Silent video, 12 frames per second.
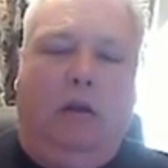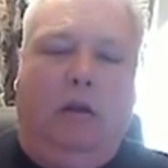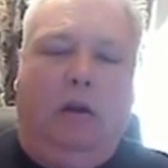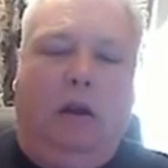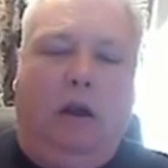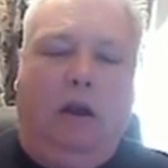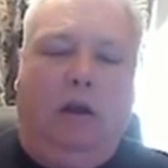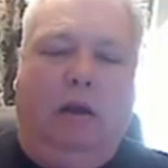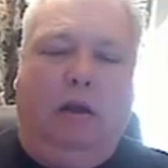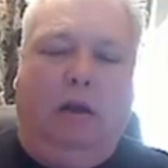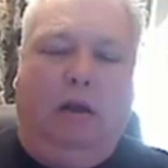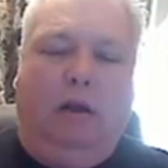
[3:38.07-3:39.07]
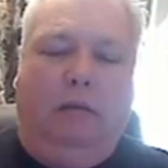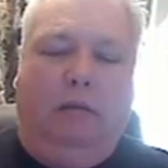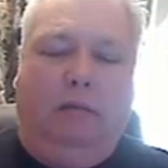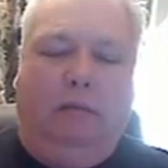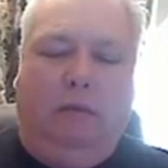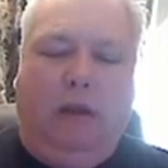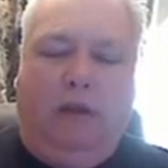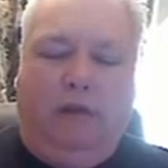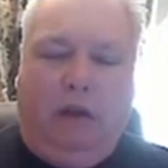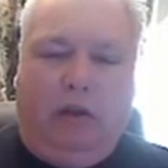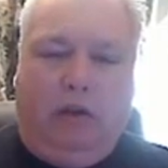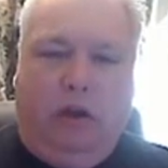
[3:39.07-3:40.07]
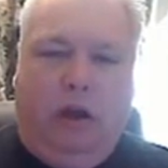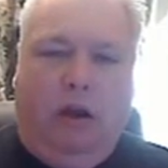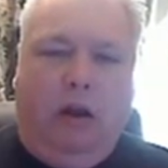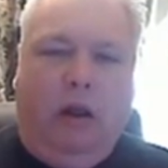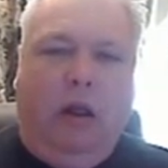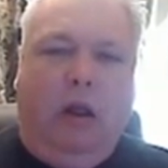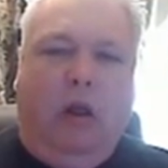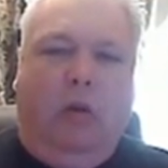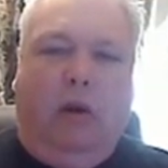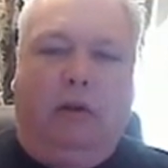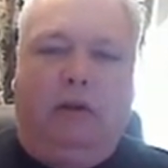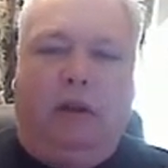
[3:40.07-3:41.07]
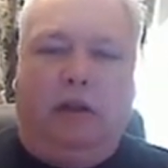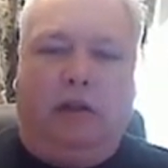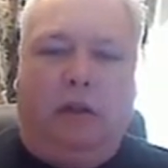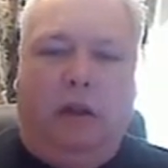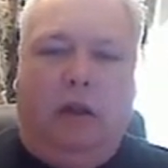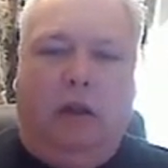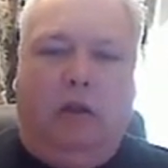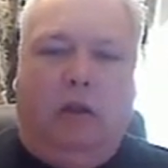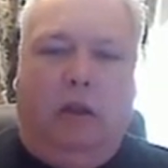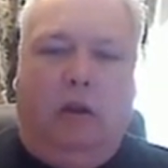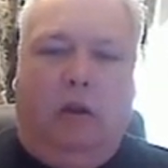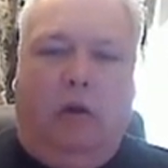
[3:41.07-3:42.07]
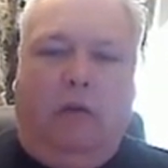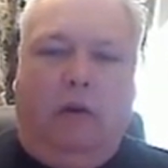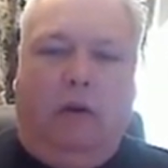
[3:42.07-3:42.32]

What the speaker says: our definition here, where it says that